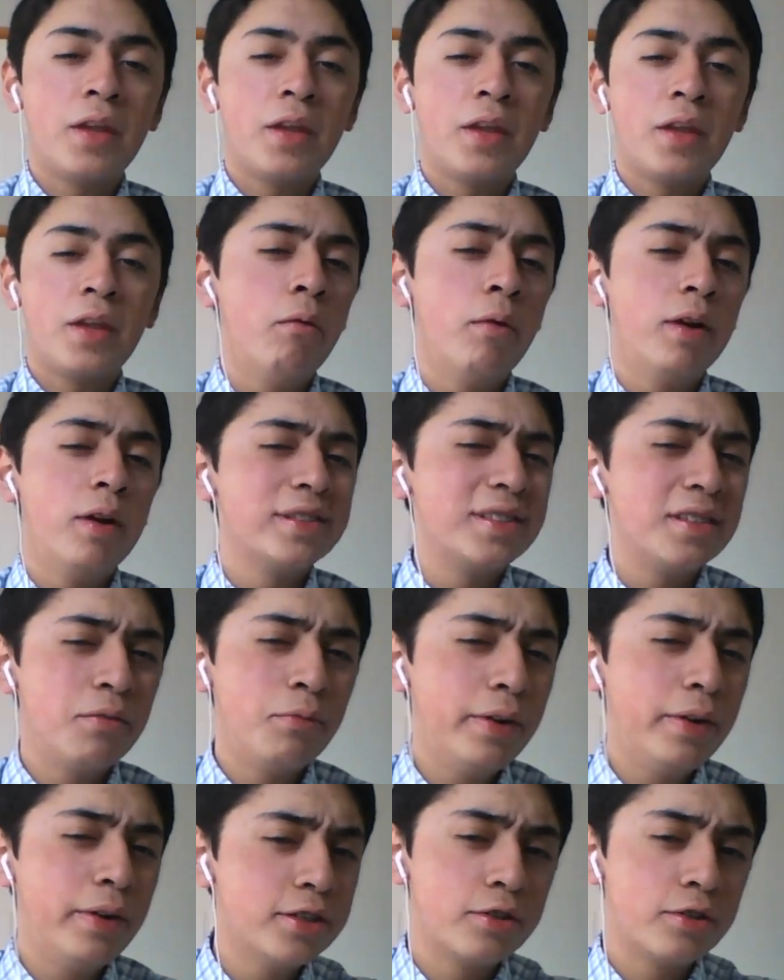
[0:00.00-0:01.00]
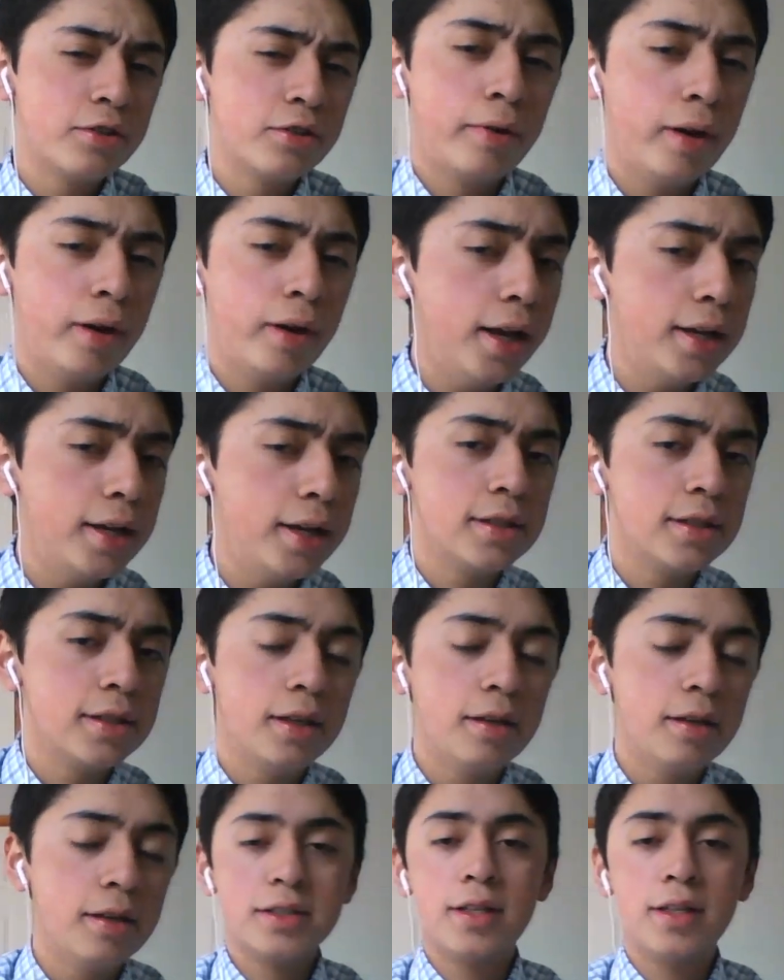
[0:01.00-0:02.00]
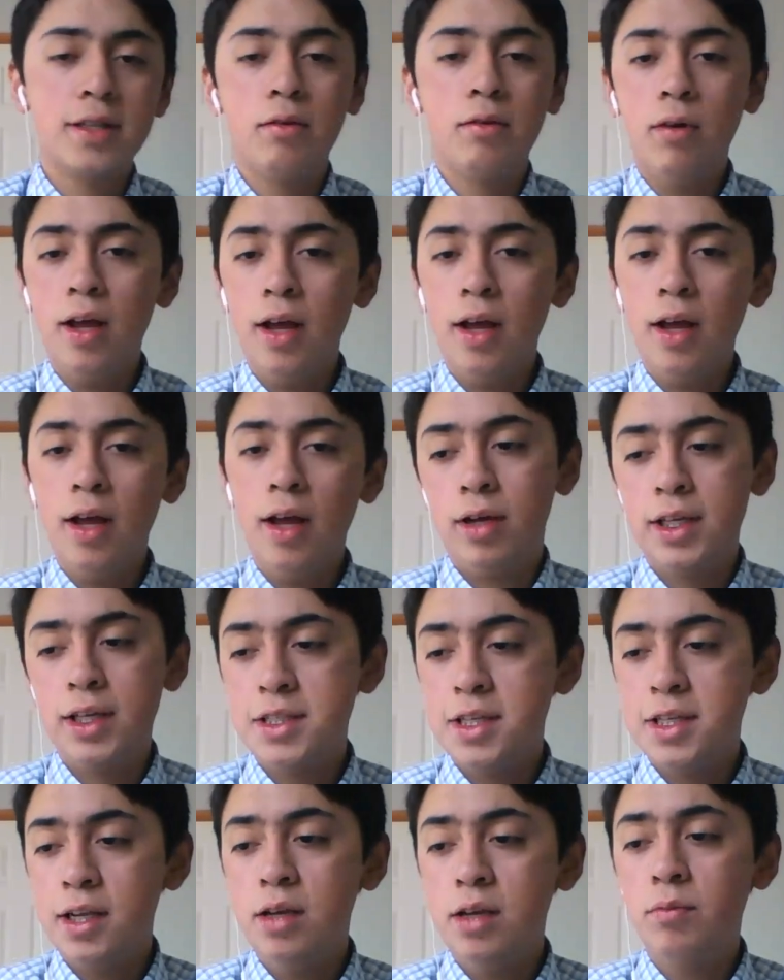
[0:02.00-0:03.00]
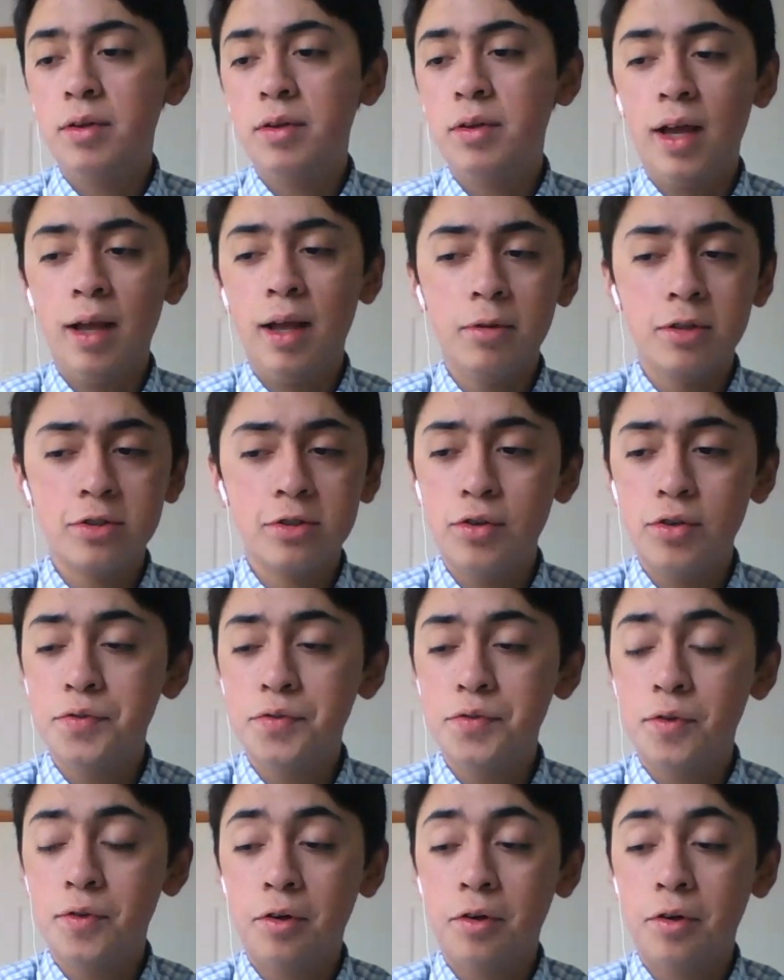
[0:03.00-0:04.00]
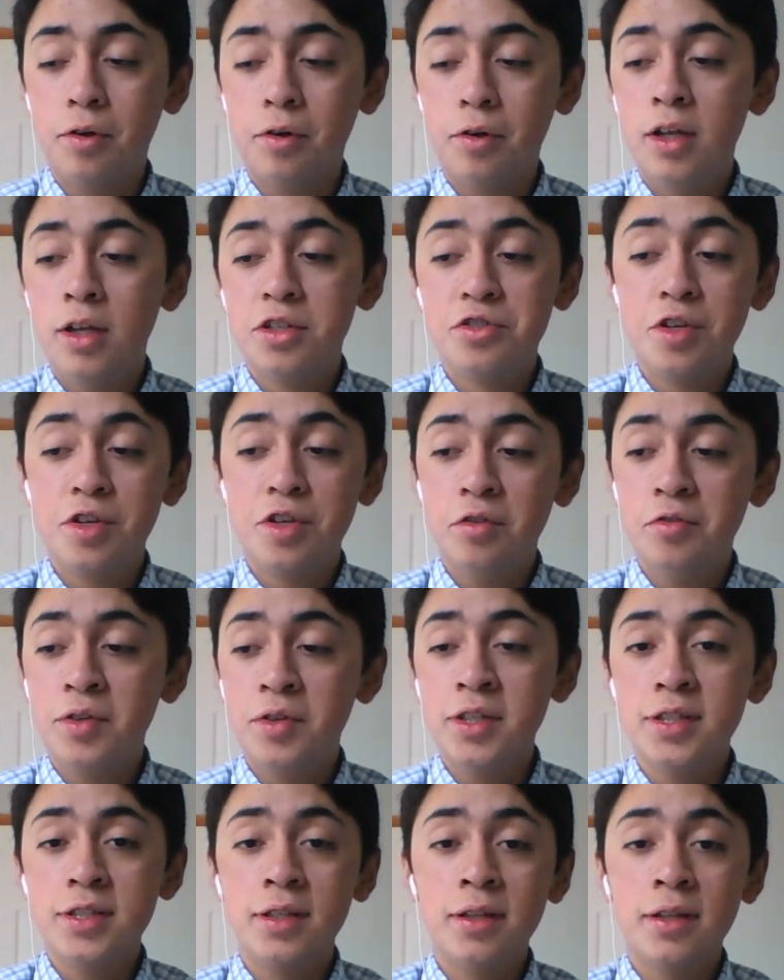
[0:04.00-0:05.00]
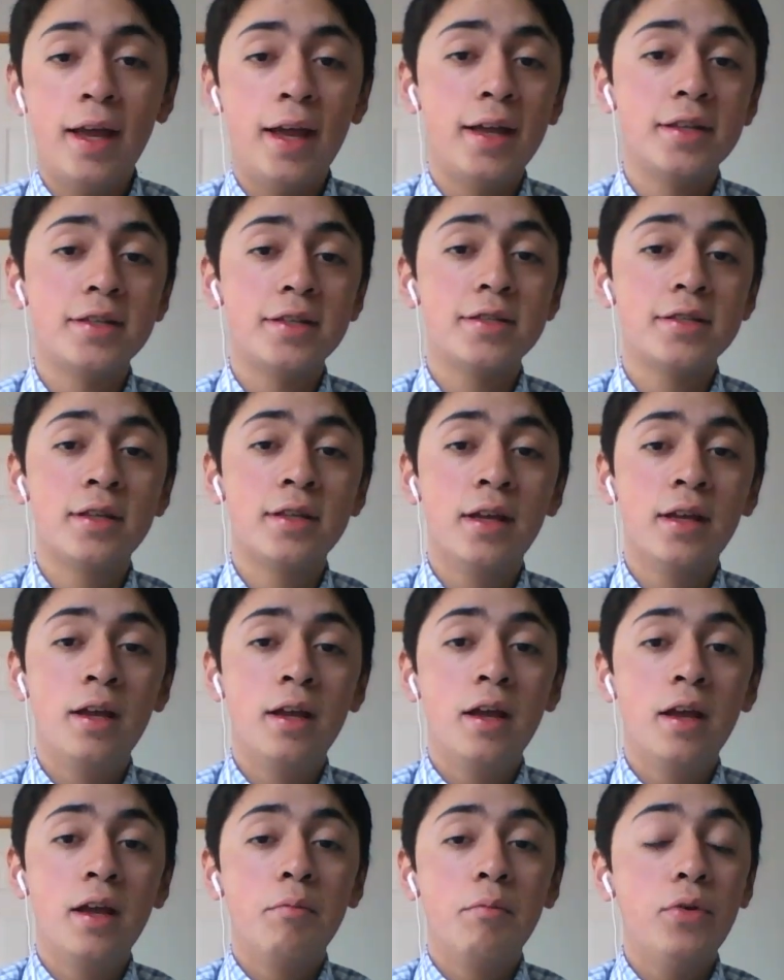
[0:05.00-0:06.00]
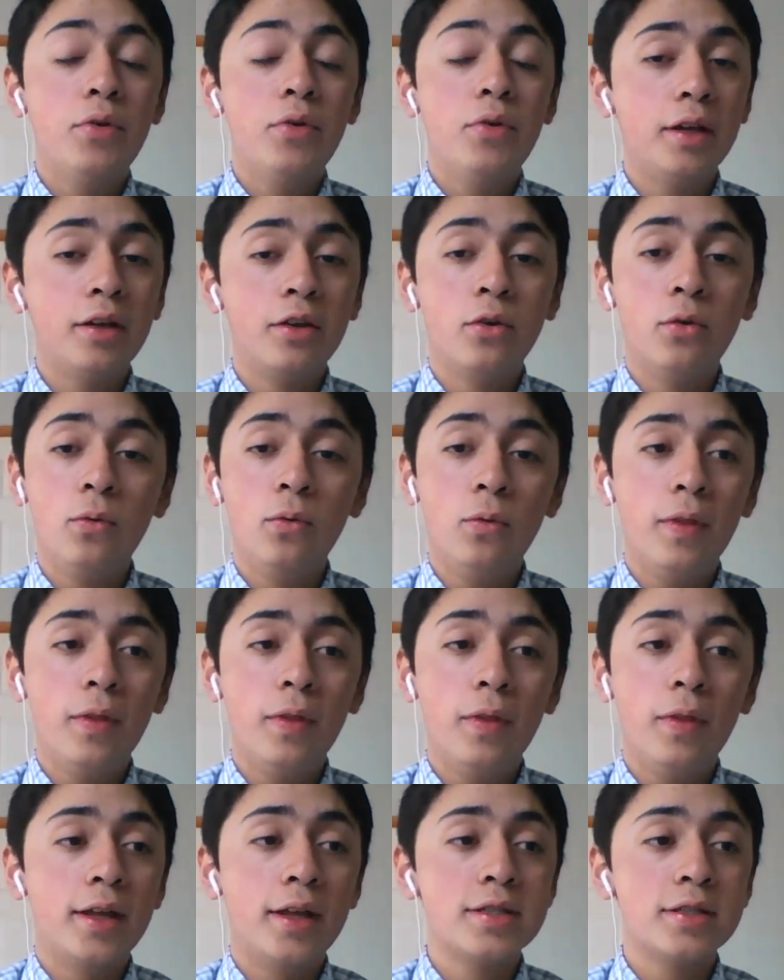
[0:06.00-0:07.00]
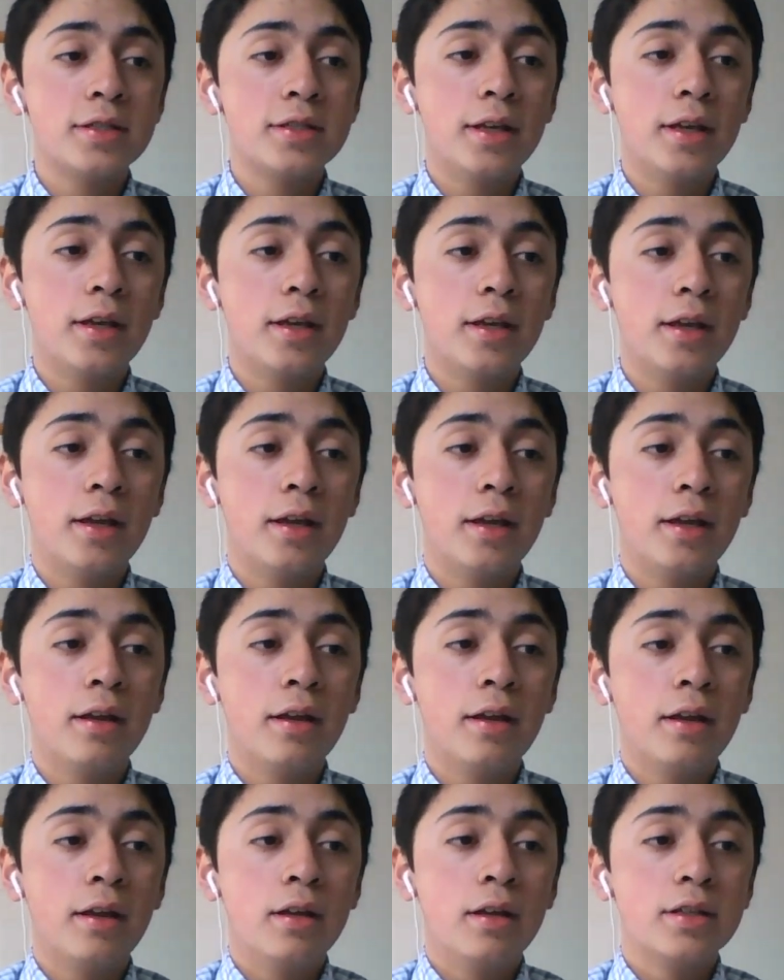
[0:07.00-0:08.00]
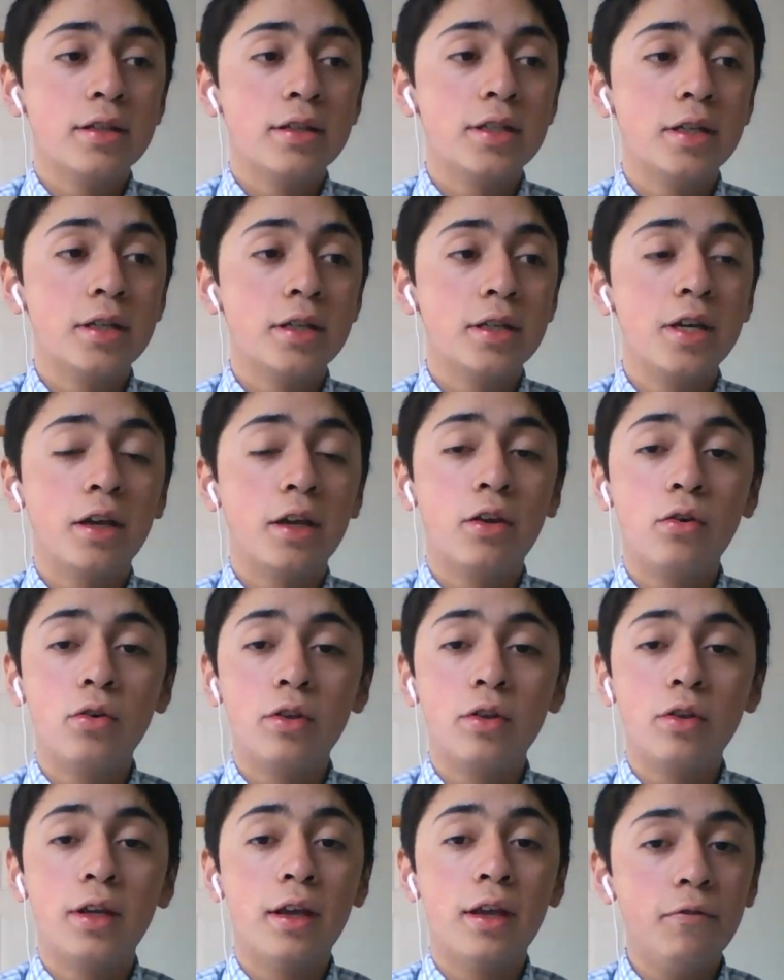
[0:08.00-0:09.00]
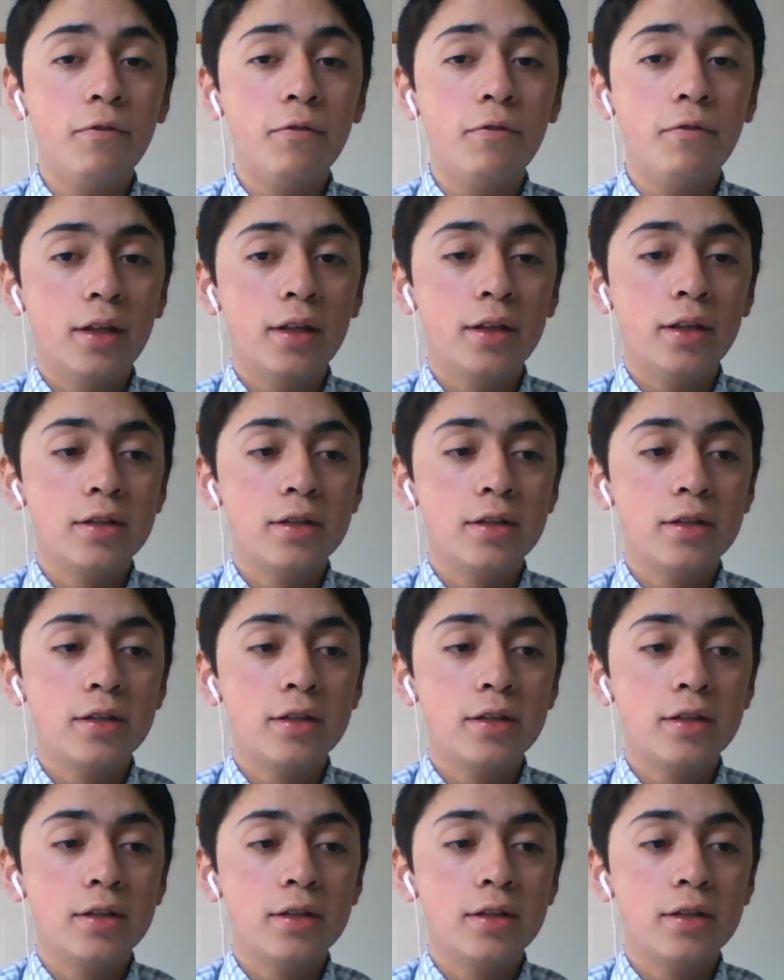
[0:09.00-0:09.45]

and he was really surprised. He was like, "Wow, a CD with Bible stories for children. That's pretty cool. That's eh, such a good gift."